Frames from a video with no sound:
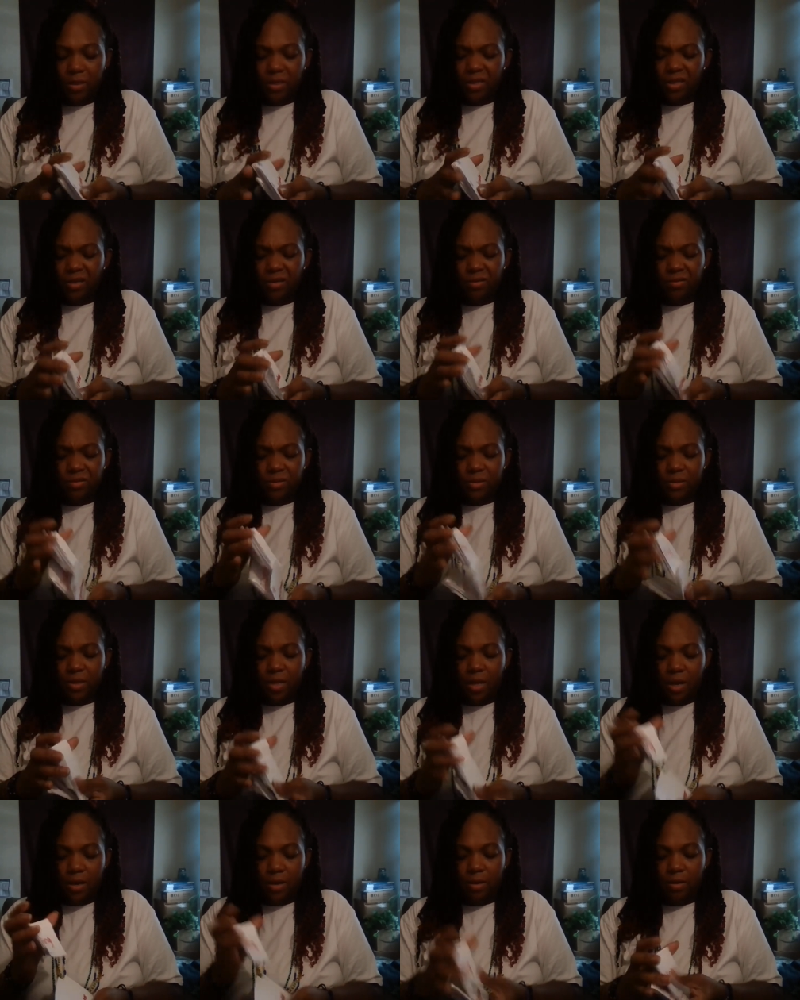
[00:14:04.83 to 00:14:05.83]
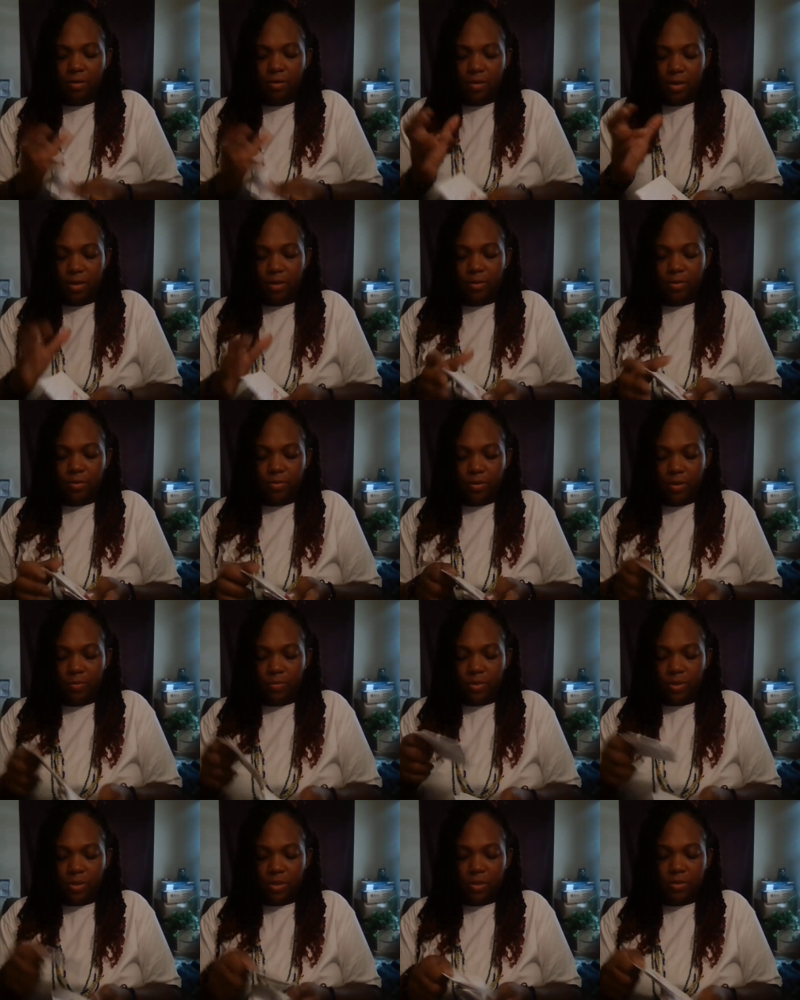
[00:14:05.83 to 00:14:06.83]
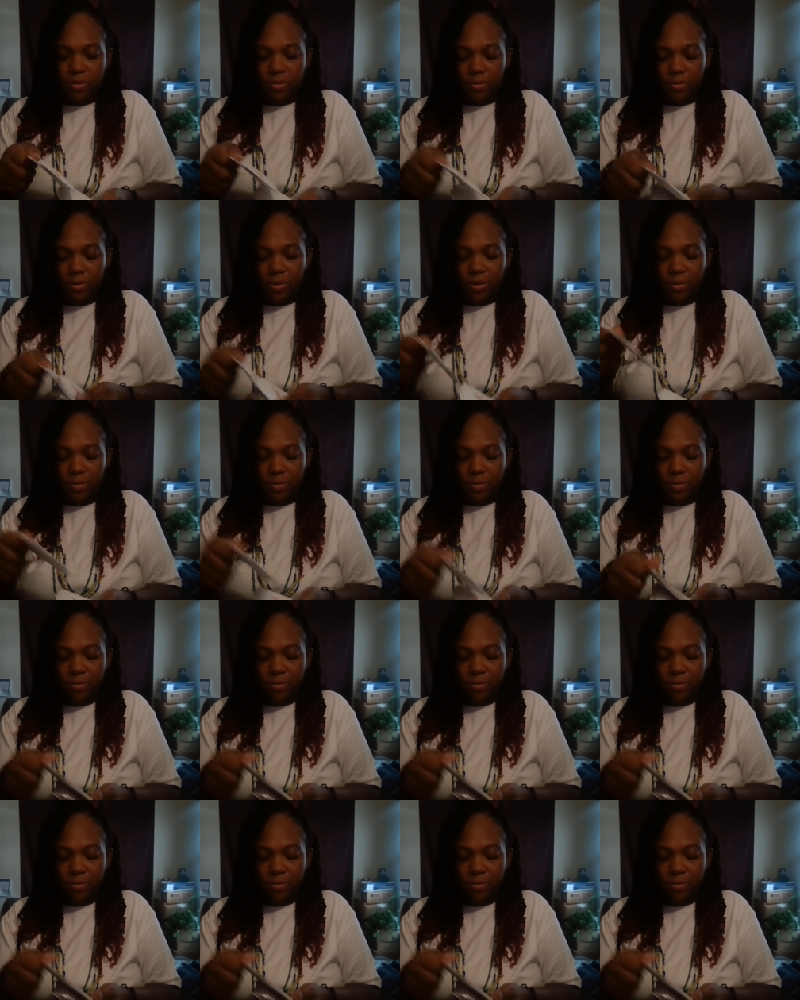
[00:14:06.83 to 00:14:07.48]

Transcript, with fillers: They don't slide all that great, but that's okay.